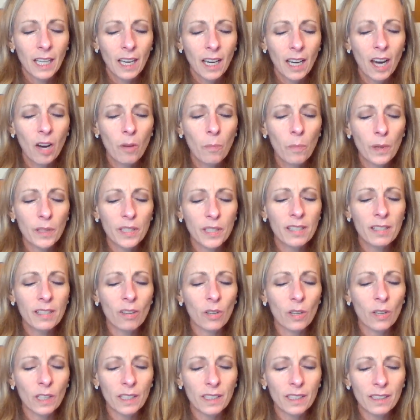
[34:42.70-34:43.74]
Help us,
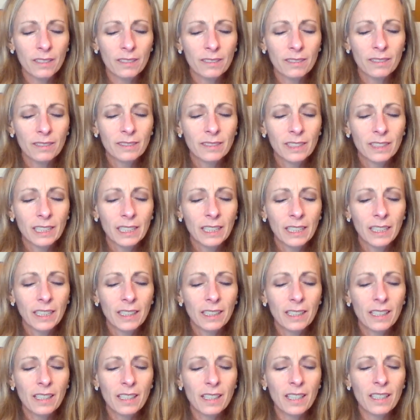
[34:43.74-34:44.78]
Lord,
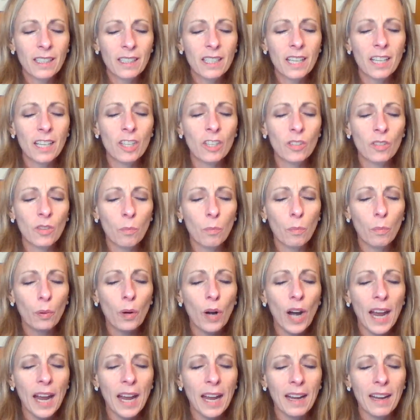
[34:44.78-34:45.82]
to continue to
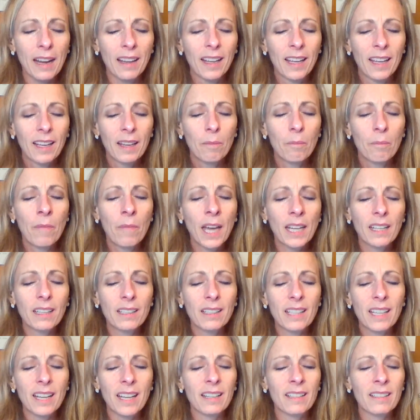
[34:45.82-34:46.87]
pray
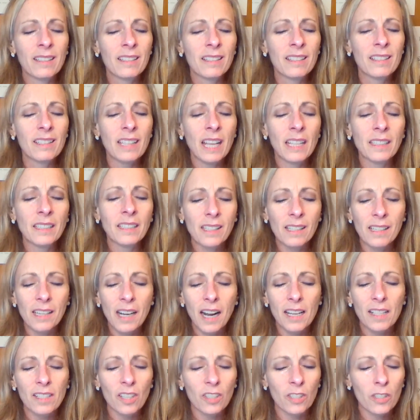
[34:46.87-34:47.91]
meditate,
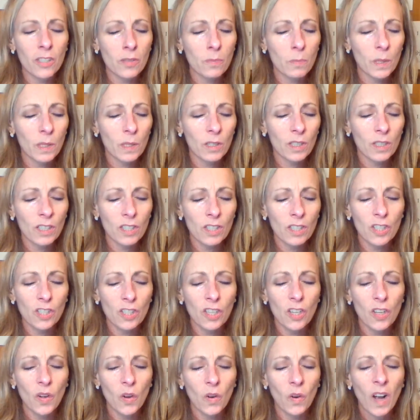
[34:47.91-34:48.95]
sensitize our spirits
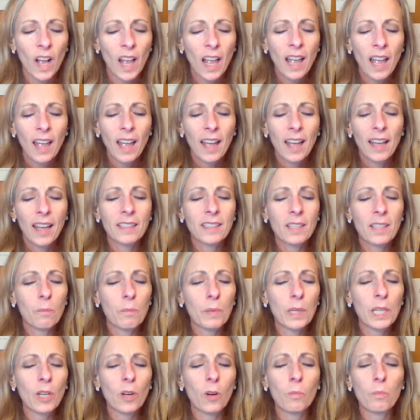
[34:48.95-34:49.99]
to you, and to
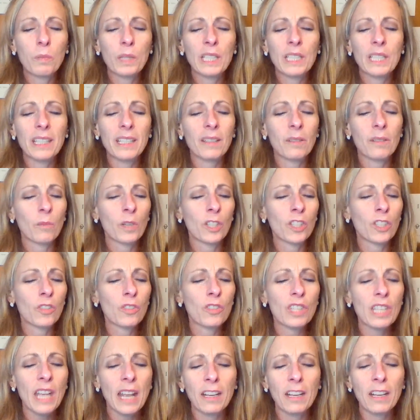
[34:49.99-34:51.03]
be obedient when
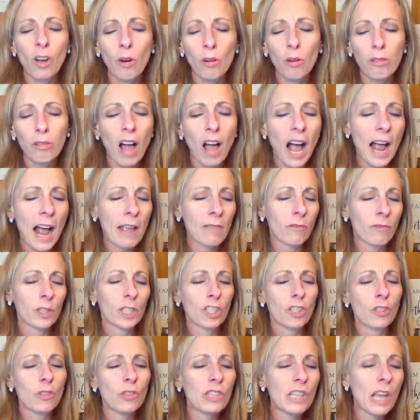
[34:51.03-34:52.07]
you say go live,
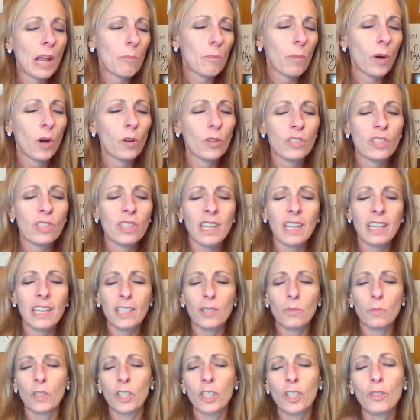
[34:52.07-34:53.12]
when you say post
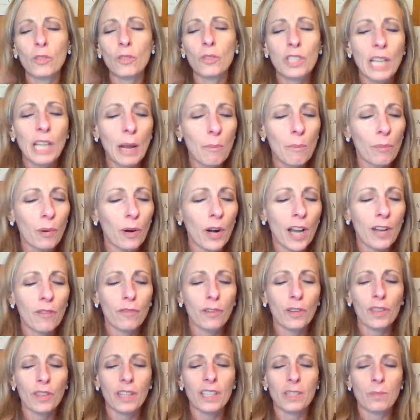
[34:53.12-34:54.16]
this, when you say pray
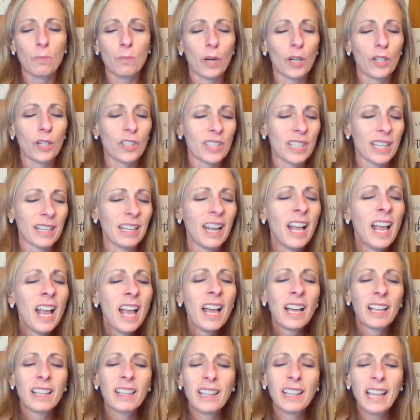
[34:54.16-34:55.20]
for this person.
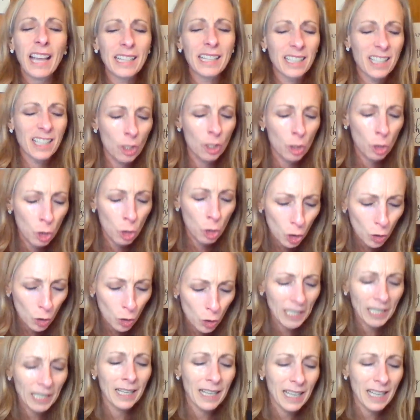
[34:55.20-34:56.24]
Let us
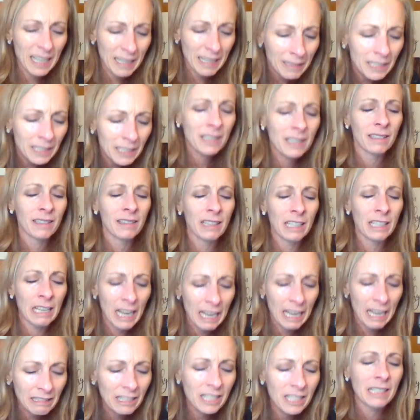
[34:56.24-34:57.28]
do it instantly,
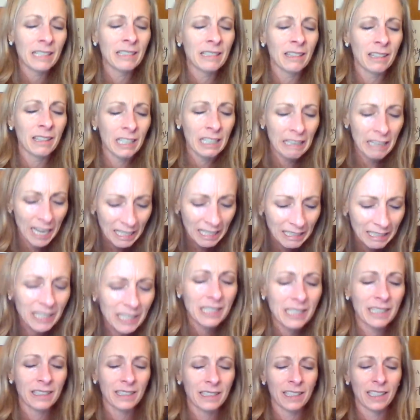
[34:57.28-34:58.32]
instantly,
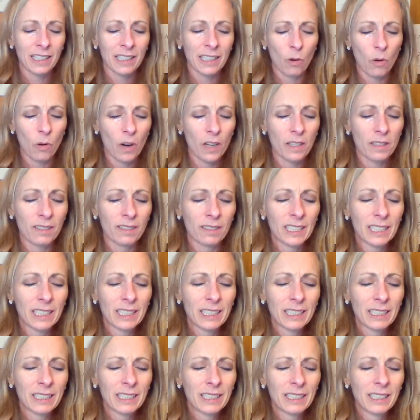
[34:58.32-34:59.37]
instantly, Lord.
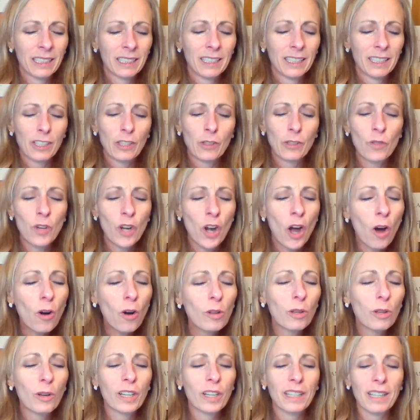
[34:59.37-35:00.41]
You
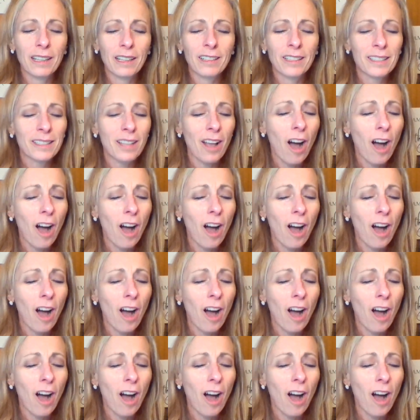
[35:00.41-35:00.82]
know, Lord, there is